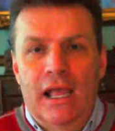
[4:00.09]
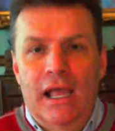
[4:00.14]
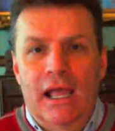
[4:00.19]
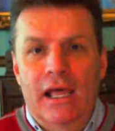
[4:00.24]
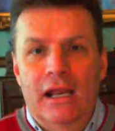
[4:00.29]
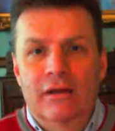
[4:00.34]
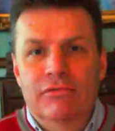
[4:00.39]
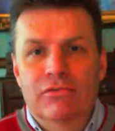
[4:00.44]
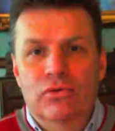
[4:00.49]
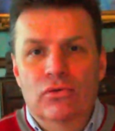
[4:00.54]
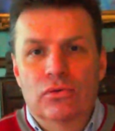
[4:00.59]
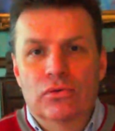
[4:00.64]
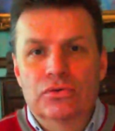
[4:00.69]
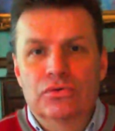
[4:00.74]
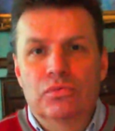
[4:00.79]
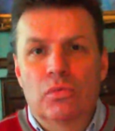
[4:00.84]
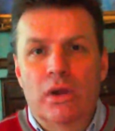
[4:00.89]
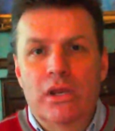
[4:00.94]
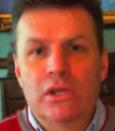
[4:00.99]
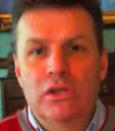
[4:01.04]
And of
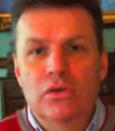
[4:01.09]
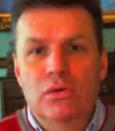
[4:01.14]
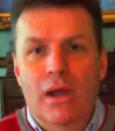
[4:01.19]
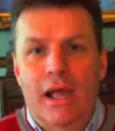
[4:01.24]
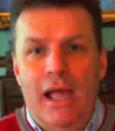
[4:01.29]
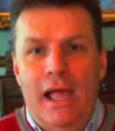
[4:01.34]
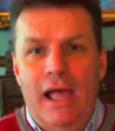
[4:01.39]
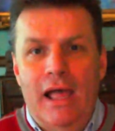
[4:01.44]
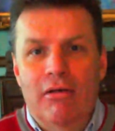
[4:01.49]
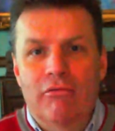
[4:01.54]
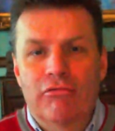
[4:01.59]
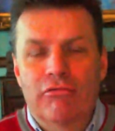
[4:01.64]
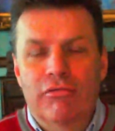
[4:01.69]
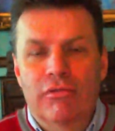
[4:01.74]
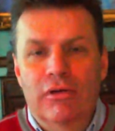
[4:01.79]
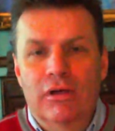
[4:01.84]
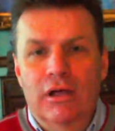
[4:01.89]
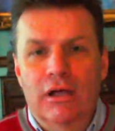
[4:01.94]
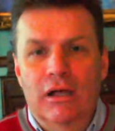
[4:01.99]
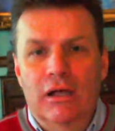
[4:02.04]
course, when you
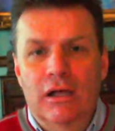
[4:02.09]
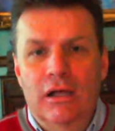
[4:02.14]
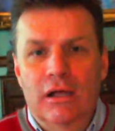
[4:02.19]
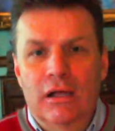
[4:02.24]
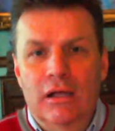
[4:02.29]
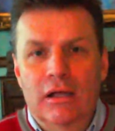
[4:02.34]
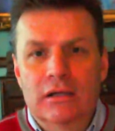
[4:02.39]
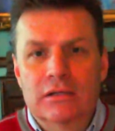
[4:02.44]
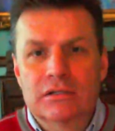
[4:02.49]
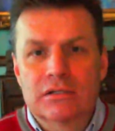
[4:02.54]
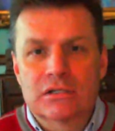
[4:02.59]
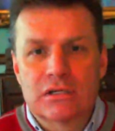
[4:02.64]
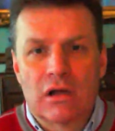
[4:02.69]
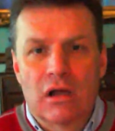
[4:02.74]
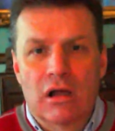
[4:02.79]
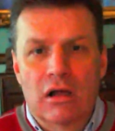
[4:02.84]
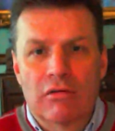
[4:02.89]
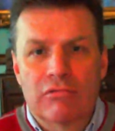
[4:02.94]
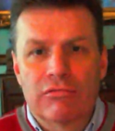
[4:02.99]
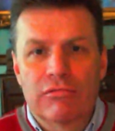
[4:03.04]
have
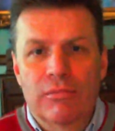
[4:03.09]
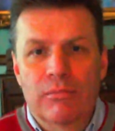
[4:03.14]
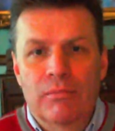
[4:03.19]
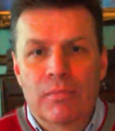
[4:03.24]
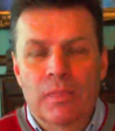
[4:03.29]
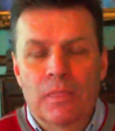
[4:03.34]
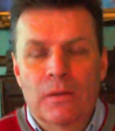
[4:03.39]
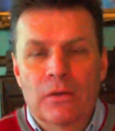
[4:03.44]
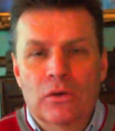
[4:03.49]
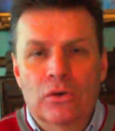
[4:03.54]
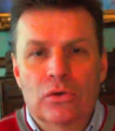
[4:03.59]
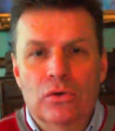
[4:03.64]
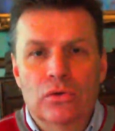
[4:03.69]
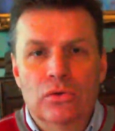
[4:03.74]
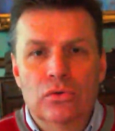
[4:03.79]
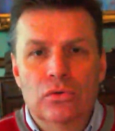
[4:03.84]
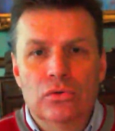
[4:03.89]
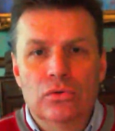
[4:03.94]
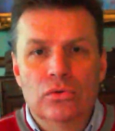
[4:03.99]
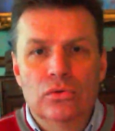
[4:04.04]
staff
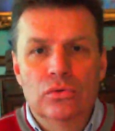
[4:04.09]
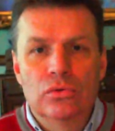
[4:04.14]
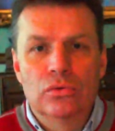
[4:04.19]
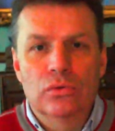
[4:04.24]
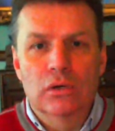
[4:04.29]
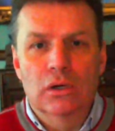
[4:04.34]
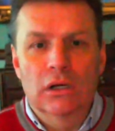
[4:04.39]
who